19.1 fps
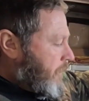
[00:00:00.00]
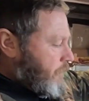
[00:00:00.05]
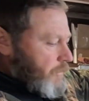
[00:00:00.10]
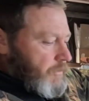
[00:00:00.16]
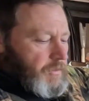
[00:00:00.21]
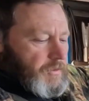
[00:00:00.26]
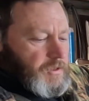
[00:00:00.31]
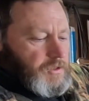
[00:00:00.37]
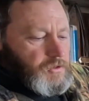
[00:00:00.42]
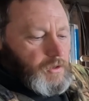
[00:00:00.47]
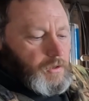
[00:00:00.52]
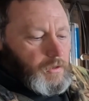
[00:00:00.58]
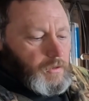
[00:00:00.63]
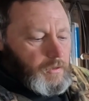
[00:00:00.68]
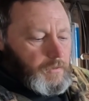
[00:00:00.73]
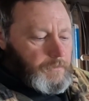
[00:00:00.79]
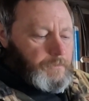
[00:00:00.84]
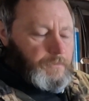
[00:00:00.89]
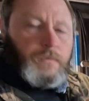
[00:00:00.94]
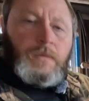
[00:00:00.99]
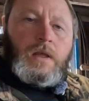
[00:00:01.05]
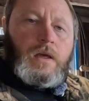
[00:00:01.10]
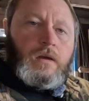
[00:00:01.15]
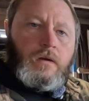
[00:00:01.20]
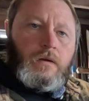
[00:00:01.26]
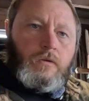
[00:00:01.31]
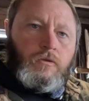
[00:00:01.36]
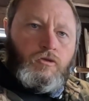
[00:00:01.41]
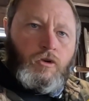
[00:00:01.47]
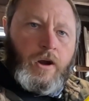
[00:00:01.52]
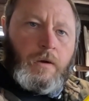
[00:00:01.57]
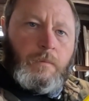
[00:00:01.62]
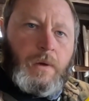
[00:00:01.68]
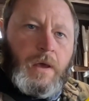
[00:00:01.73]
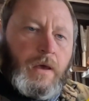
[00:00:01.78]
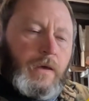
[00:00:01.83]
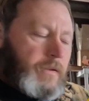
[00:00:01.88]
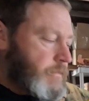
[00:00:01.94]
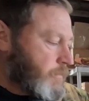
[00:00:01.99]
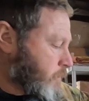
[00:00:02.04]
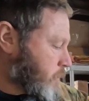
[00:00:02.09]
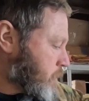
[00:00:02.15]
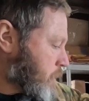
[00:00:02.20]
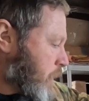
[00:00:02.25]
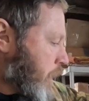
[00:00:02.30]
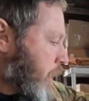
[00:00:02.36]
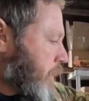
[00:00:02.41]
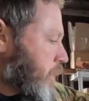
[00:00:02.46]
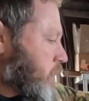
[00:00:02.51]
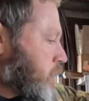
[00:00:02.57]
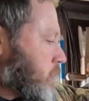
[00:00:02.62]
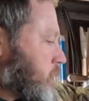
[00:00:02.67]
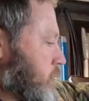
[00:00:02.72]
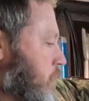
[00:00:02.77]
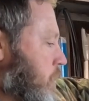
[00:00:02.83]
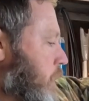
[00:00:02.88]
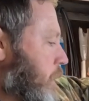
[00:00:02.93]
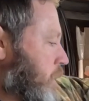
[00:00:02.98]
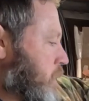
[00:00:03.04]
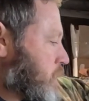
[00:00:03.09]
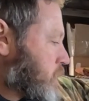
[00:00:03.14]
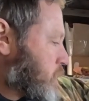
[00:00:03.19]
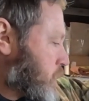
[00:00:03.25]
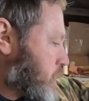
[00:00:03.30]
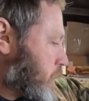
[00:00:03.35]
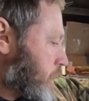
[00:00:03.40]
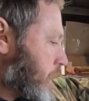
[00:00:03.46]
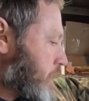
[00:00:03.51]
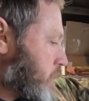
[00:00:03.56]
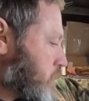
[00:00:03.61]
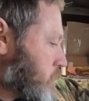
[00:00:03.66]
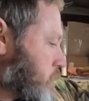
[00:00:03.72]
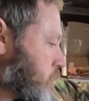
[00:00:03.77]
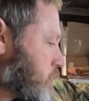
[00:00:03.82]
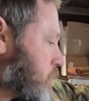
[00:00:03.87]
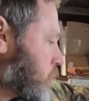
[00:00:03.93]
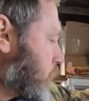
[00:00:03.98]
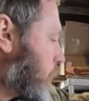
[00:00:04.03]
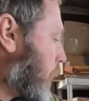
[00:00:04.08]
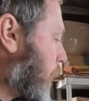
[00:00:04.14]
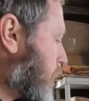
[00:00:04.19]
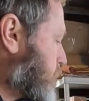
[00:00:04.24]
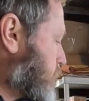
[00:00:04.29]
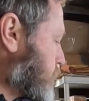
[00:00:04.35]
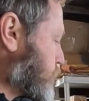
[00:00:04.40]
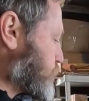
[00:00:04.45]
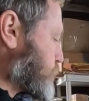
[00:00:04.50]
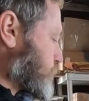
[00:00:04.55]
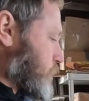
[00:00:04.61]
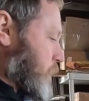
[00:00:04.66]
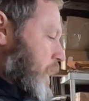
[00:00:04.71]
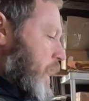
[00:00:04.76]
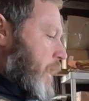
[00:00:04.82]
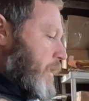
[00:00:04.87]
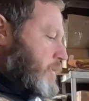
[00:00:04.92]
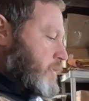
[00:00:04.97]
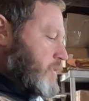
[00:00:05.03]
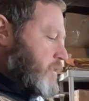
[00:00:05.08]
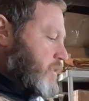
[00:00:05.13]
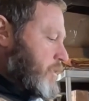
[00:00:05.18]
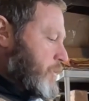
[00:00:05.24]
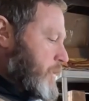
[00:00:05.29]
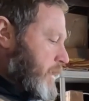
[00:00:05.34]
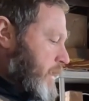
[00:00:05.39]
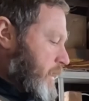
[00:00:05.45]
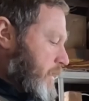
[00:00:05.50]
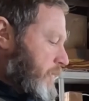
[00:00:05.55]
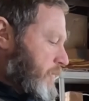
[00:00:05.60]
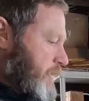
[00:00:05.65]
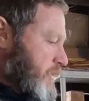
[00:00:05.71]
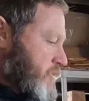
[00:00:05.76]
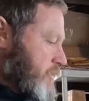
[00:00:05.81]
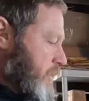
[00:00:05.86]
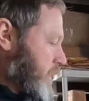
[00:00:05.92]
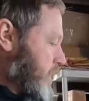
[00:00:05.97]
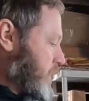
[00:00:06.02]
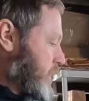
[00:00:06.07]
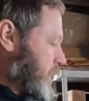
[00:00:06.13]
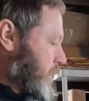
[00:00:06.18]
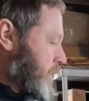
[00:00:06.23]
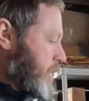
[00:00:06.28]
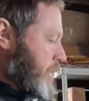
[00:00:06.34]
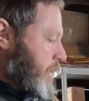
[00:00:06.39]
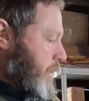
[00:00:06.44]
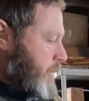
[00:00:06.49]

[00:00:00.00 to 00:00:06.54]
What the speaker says: You get this little drain pan, and it's got, you can see where it kind of fits right in here.